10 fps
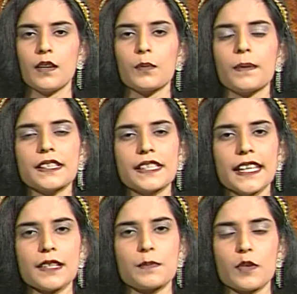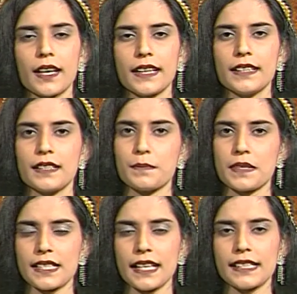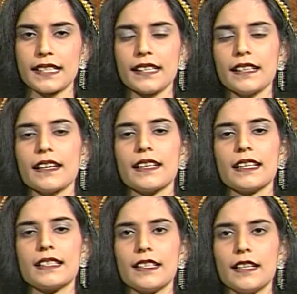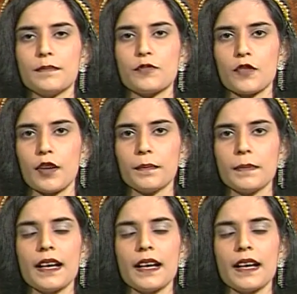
We take pride in presenting an excerpt from